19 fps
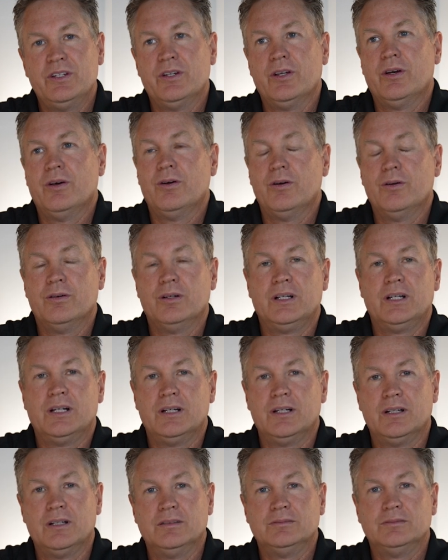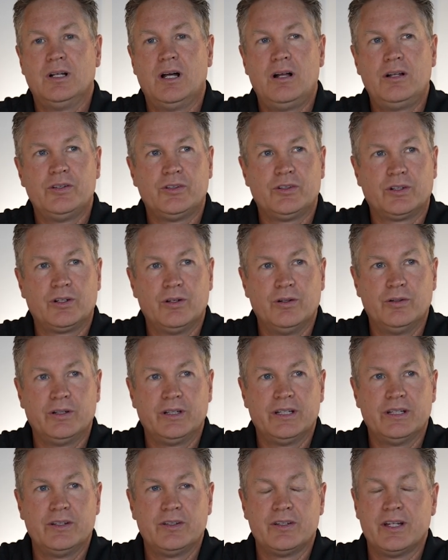know, all
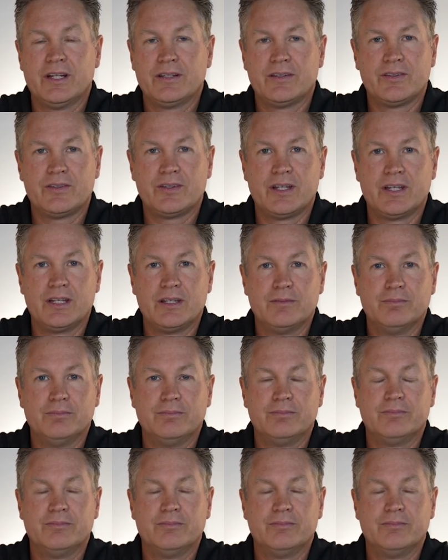zirconia is not the same.